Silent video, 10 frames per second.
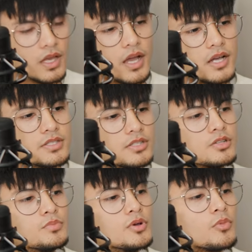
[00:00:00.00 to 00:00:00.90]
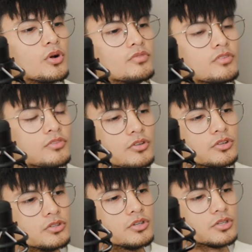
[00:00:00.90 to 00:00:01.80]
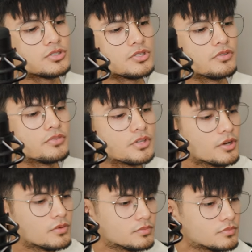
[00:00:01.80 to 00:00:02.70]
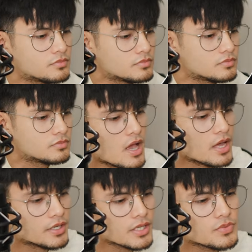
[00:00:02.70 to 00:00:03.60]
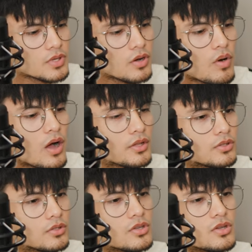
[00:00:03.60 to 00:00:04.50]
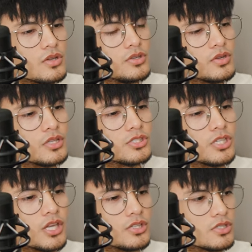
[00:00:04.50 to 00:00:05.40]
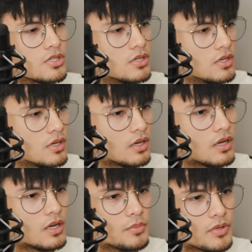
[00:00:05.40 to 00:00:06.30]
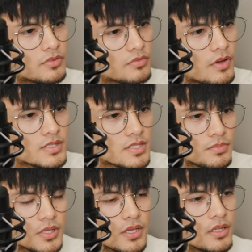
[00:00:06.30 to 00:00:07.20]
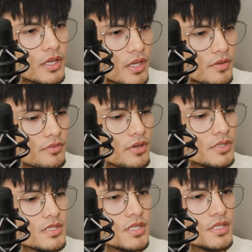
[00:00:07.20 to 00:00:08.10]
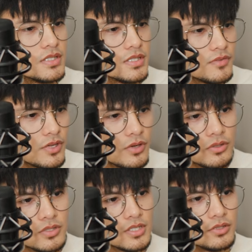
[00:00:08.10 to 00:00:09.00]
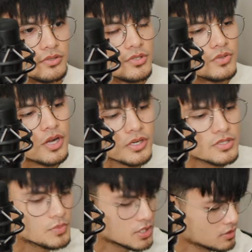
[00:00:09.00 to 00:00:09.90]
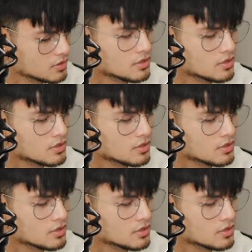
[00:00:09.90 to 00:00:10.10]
adds a little bit more of a fuller look to your video. And then as we go on, you can change if you find something like, for instance, this video looks a little too dark to me.